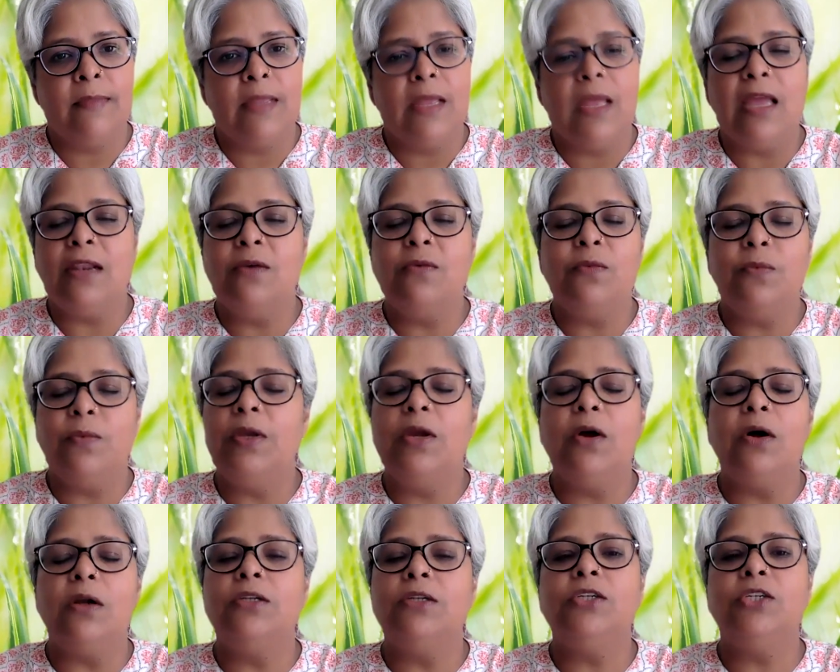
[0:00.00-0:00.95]
And we
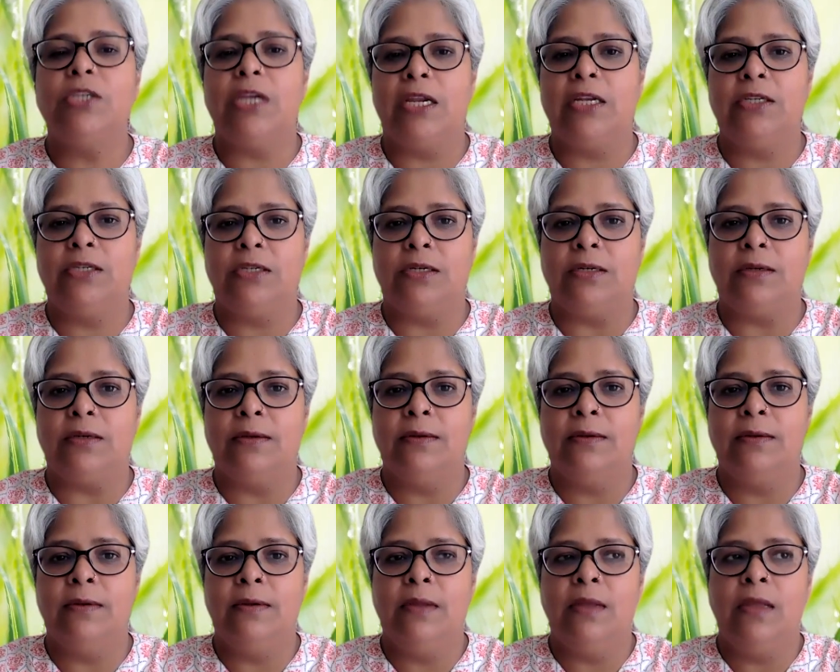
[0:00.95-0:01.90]
got to change it.
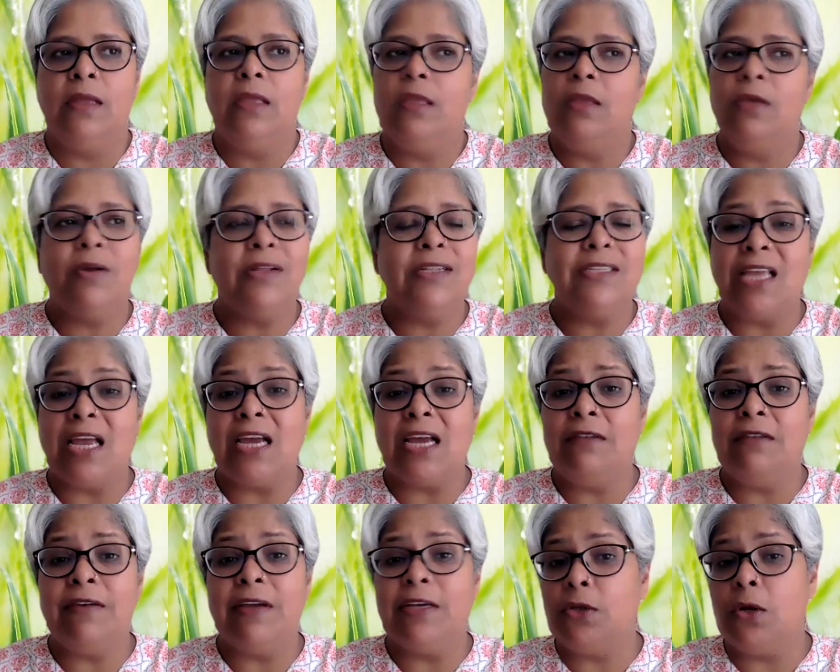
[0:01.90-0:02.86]
You can
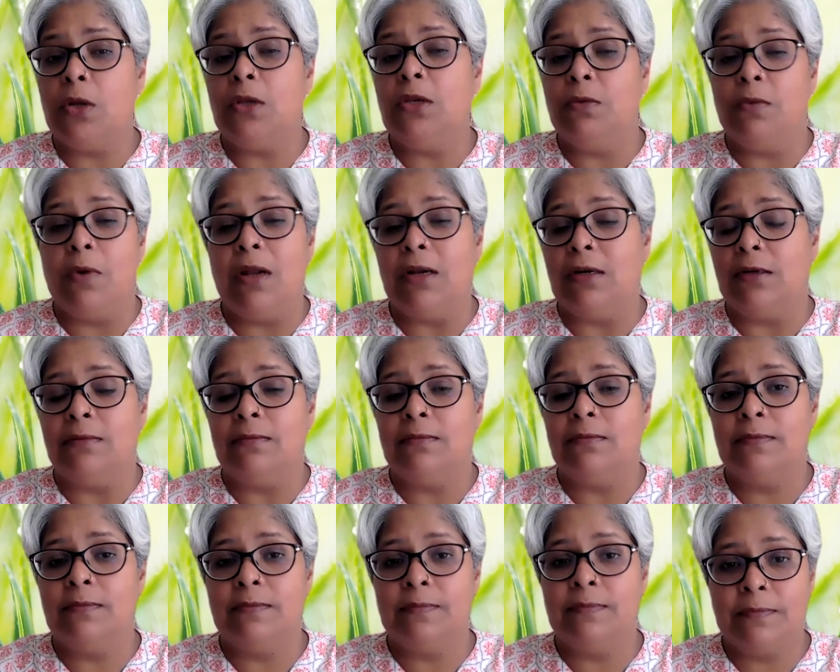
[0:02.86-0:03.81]
sacrifice all you want.
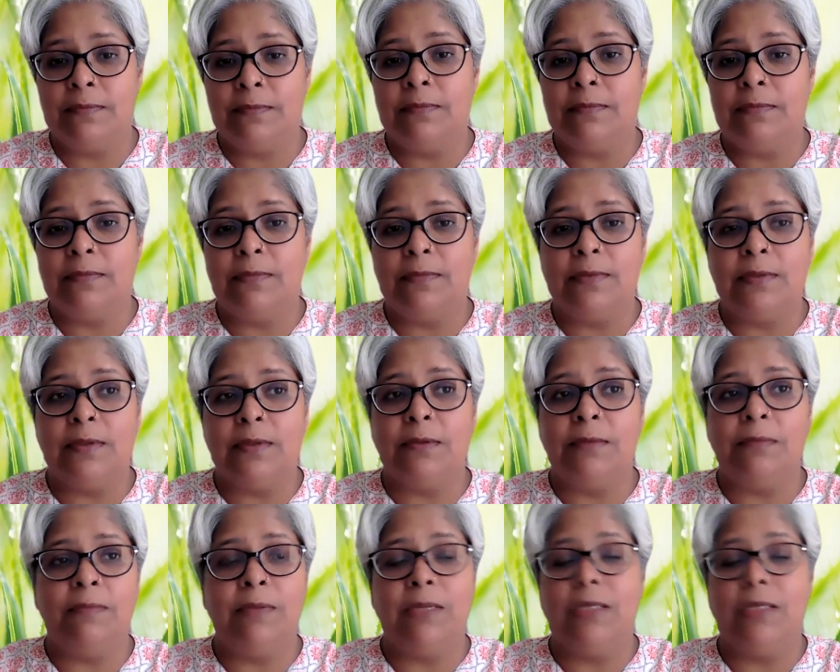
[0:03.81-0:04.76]

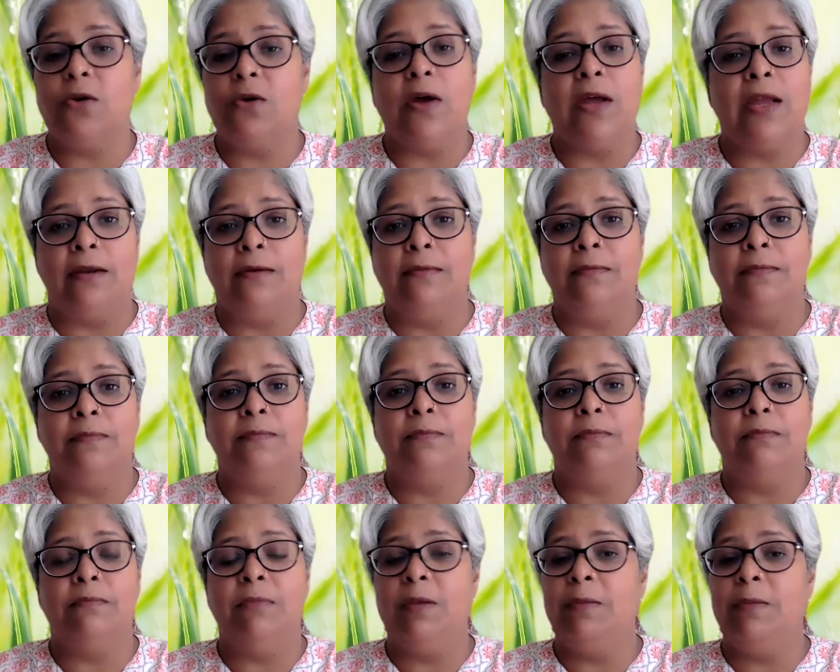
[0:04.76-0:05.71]
Please go ahead,
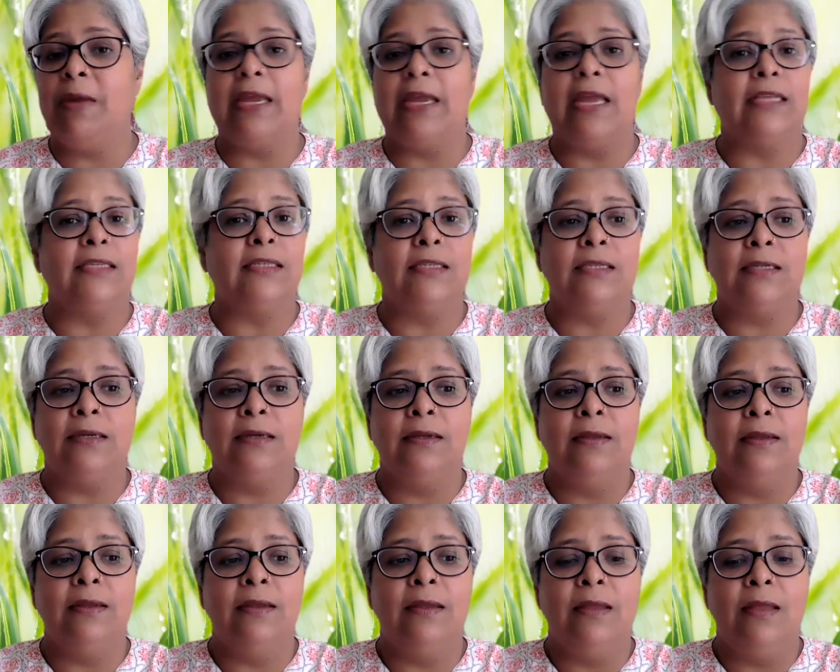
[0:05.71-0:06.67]
be my guest,
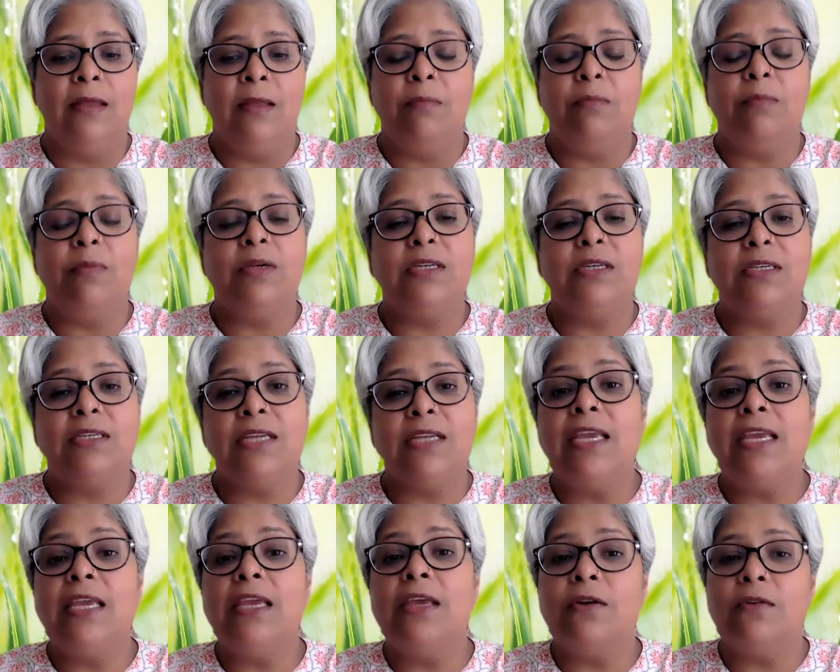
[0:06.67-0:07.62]
but
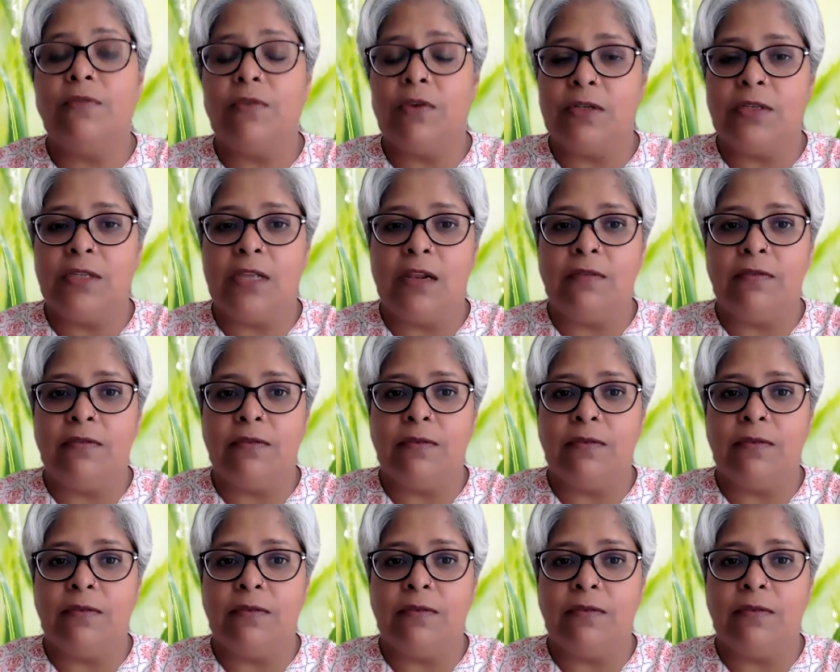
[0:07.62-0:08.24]
take care of yourself.